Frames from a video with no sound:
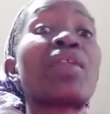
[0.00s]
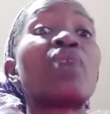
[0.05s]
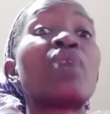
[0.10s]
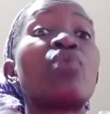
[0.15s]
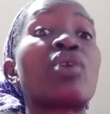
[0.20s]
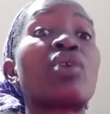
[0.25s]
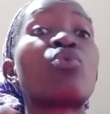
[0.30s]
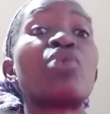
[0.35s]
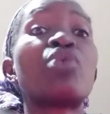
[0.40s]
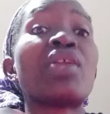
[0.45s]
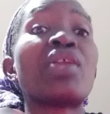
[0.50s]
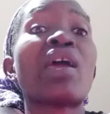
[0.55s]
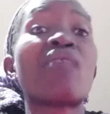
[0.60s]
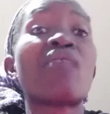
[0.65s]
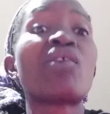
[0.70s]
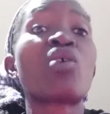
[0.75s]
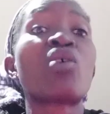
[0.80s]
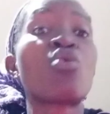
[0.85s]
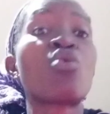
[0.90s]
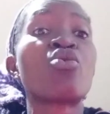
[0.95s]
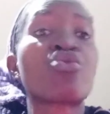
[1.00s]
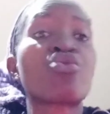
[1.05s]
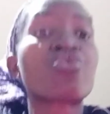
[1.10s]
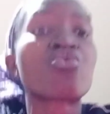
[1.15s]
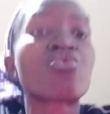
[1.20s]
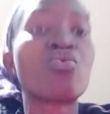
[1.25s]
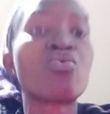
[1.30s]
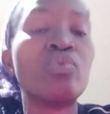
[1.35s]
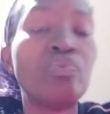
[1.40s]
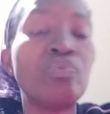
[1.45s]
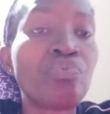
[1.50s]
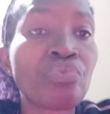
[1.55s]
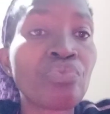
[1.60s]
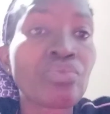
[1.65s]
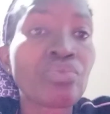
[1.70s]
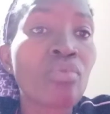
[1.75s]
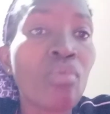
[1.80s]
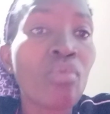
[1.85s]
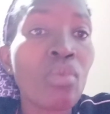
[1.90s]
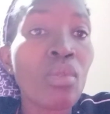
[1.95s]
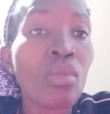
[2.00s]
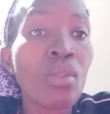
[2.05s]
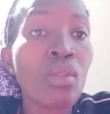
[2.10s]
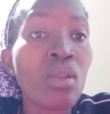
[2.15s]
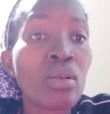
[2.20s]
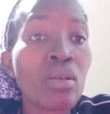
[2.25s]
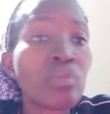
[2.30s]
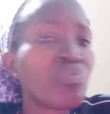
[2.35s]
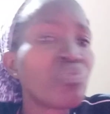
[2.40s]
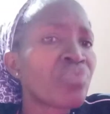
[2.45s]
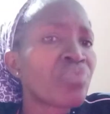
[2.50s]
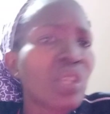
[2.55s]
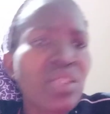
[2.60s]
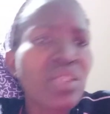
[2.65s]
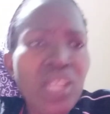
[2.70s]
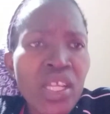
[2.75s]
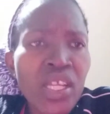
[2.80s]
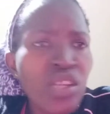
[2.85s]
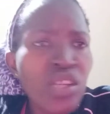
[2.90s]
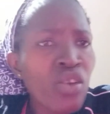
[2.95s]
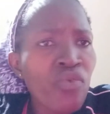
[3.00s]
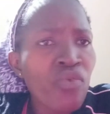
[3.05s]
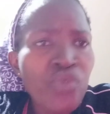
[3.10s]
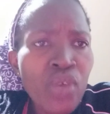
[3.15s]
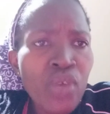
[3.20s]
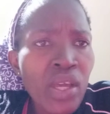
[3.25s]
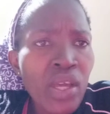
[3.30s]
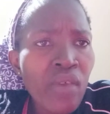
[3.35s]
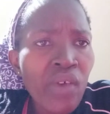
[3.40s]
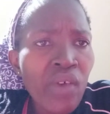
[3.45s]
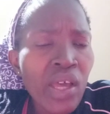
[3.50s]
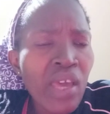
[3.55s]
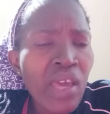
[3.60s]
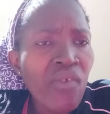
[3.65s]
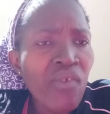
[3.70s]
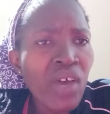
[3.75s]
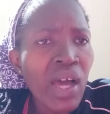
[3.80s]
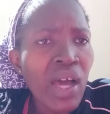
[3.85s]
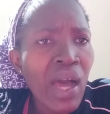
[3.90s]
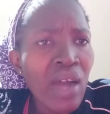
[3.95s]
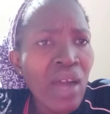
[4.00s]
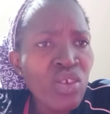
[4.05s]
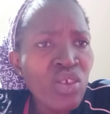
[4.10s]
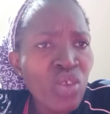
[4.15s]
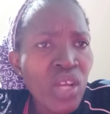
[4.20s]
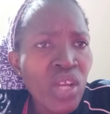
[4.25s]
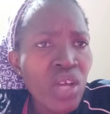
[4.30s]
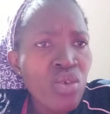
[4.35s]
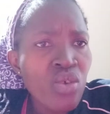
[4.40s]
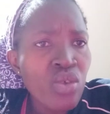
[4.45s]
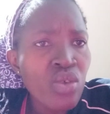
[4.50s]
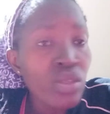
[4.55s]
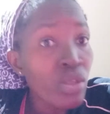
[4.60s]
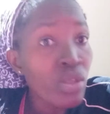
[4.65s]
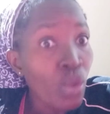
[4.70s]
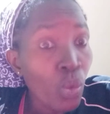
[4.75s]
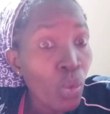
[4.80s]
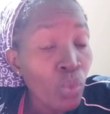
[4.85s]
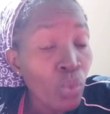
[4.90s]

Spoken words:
than we could ever go through. Has any of you ever hanged on a cross?